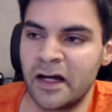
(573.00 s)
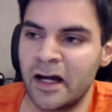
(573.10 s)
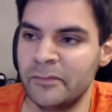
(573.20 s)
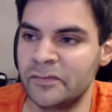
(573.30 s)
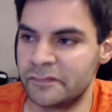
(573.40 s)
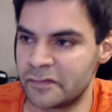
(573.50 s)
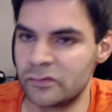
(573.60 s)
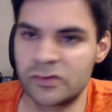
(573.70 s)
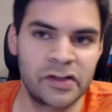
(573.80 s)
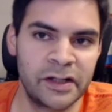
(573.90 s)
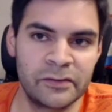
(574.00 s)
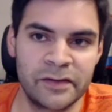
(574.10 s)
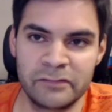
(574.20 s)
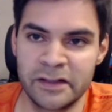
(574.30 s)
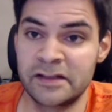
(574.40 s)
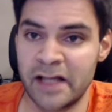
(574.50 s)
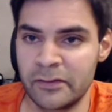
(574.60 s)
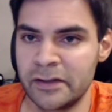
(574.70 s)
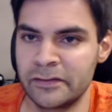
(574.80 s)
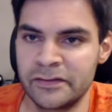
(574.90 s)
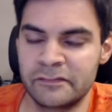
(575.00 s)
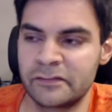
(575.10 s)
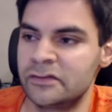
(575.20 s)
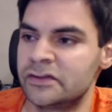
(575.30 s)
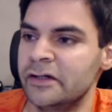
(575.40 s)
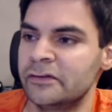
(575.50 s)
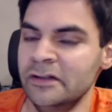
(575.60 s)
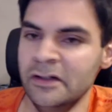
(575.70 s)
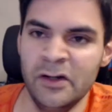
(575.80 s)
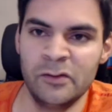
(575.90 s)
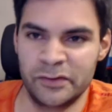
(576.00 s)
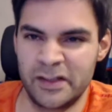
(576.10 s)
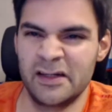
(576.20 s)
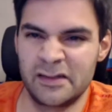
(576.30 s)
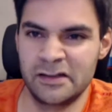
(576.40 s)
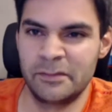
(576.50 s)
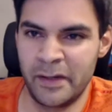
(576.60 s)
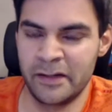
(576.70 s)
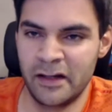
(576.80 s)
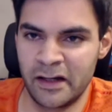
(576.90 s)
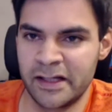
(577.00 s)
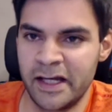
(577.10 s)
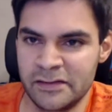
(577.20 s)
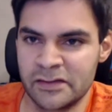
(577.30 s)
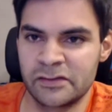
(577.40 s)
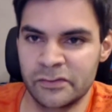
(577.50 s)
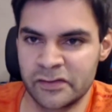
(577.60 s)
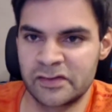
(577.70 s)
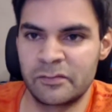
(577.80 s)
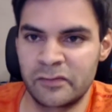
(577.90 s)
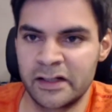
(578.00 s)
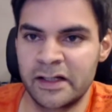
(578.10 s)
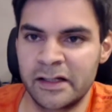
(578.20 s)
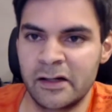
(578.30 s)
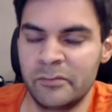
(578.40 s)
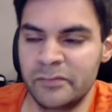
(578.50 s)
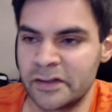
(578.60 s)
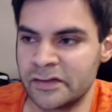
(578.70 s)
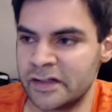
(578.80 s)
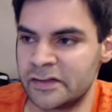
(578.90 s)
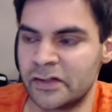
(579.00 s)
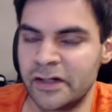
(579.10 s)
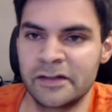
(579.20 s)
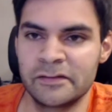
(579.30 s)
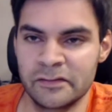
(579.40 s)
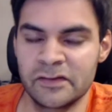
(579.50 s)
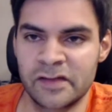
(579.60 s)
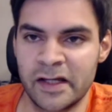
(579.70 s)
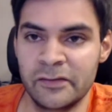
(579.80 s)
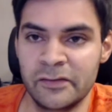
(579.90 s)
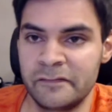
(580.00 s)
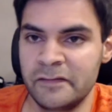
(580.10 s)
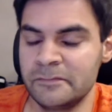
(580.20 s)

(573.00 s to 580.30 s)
difficult trail, they're running downhill on difficult trail, we'll tend to see the cadence or the step rate kick up because they're trying to stay on their feet.